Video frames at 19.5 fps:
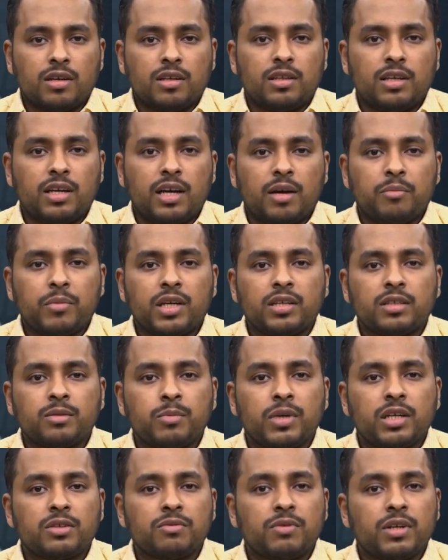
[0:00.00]
The
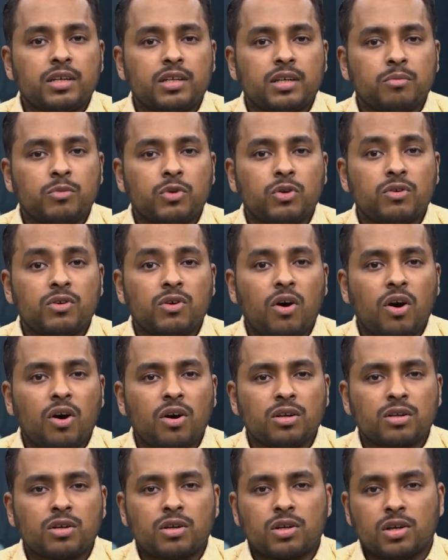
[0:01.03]
amendment will remove
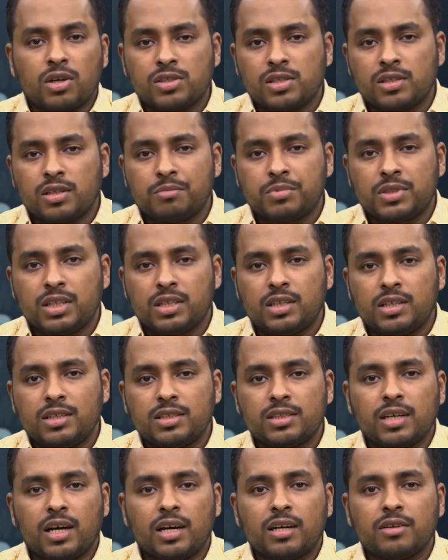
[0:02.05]
all
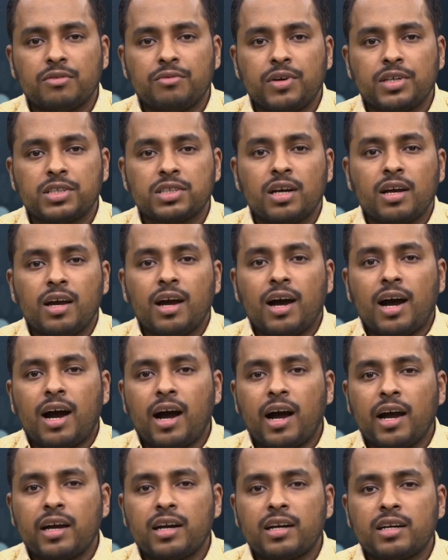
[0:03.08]
cross-subsidies under which
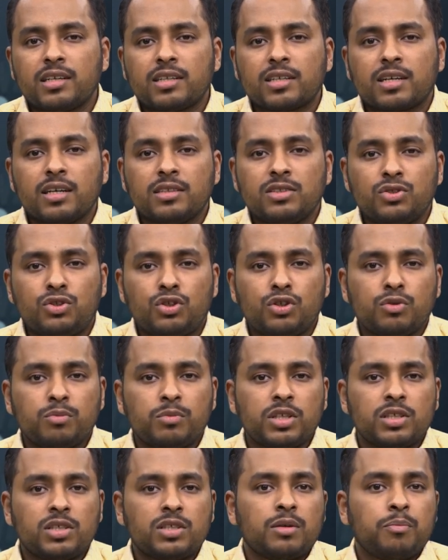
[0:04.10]
higher-end
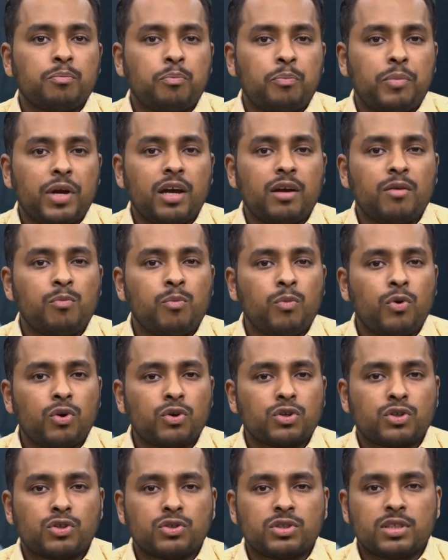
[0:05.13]
consumers pay
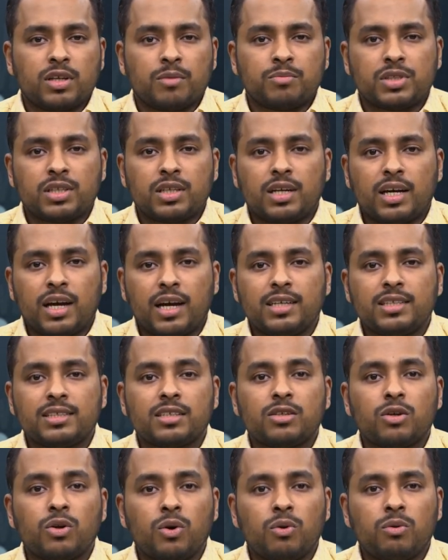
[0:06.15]
more to
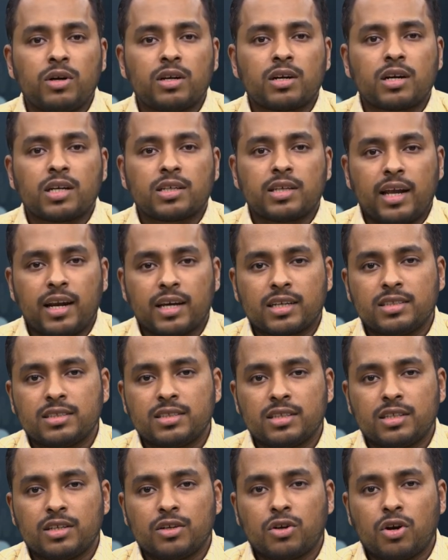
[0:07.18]
subsidize lower
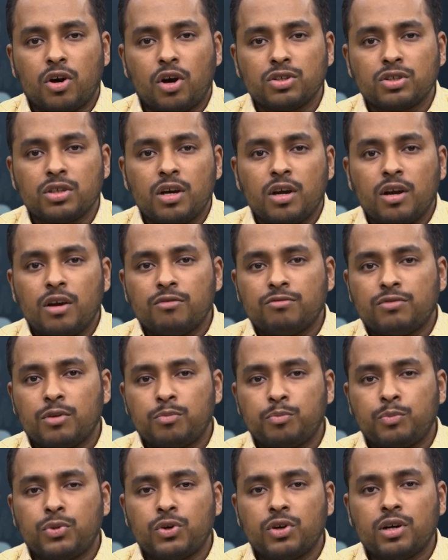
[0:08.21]
electricity costs for
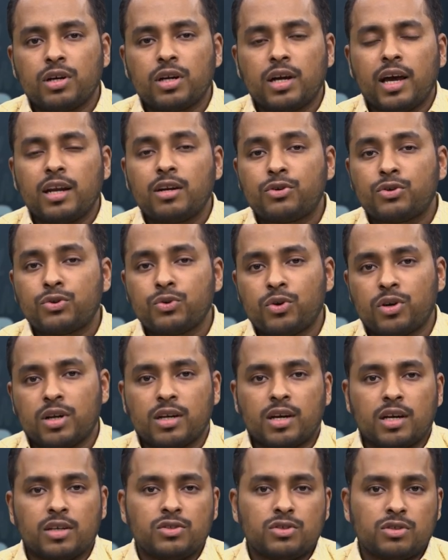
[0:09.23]
poor and rural
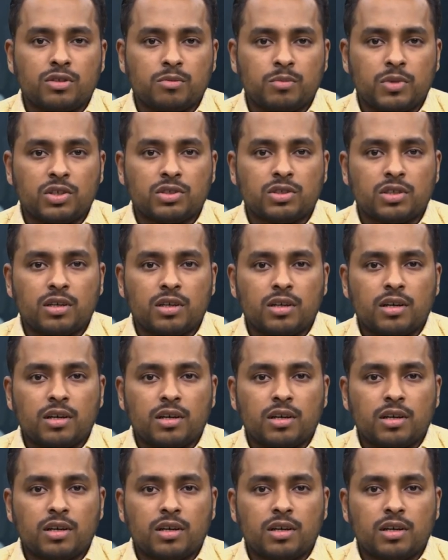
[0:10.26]
consumers.